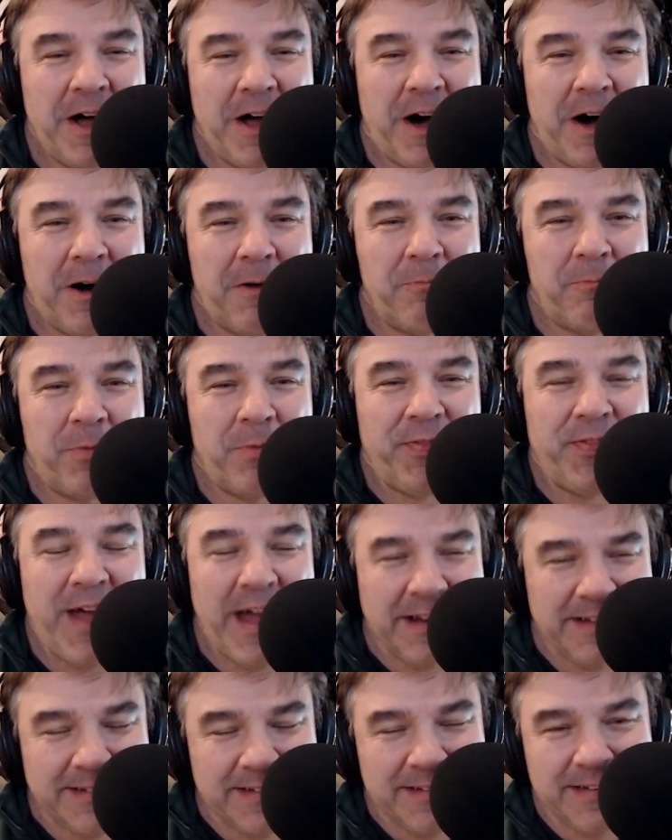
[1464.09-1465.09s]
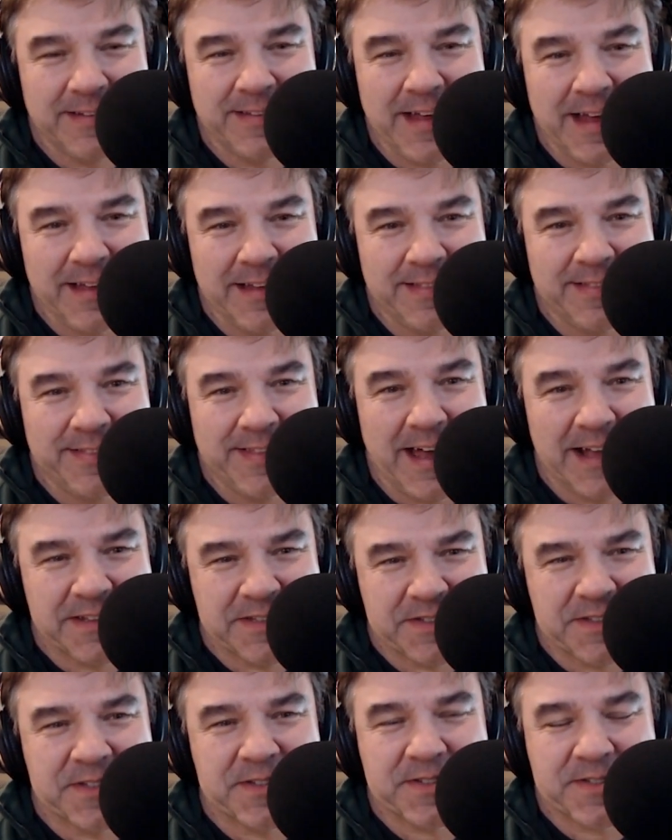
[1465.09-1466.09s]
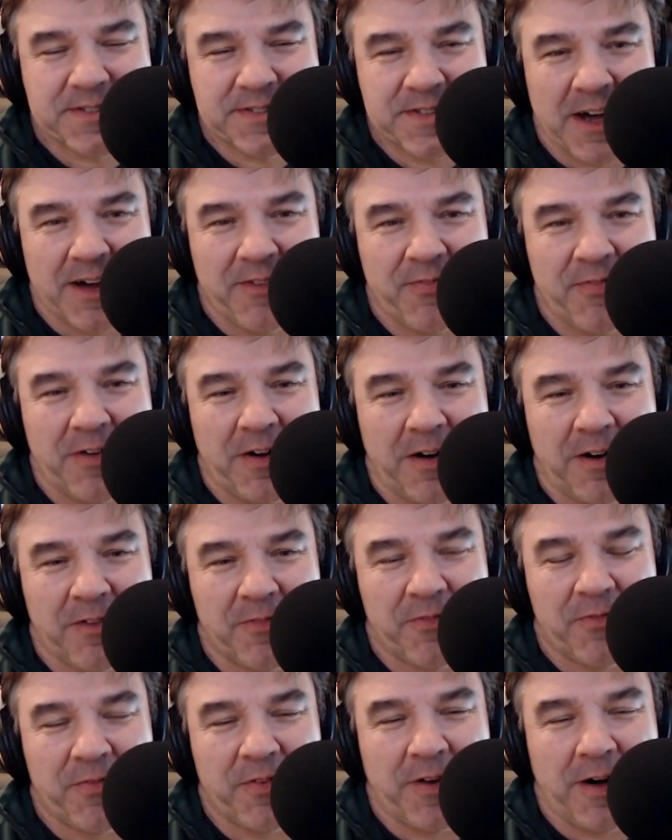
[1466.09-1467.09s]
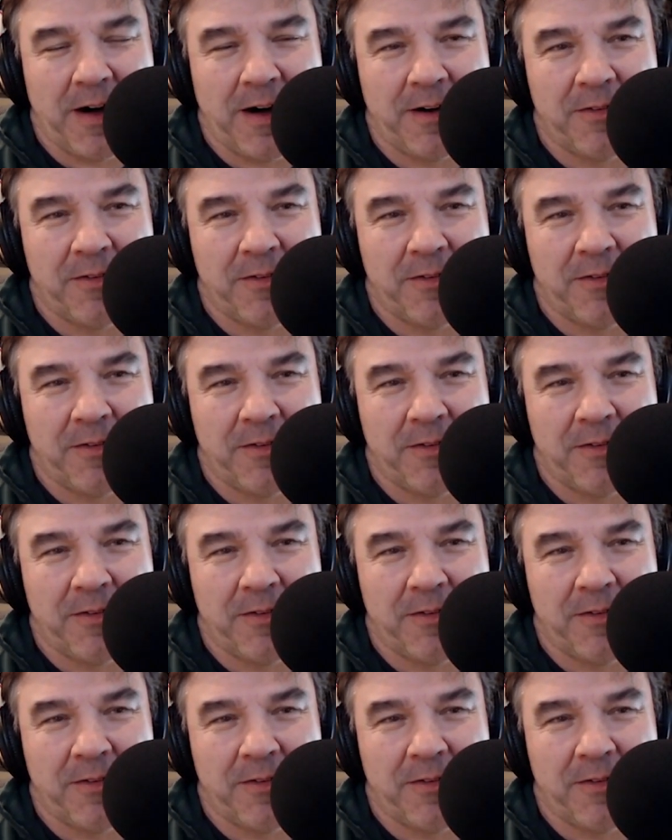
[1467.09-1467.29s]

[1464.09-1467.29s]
But that's the stuff of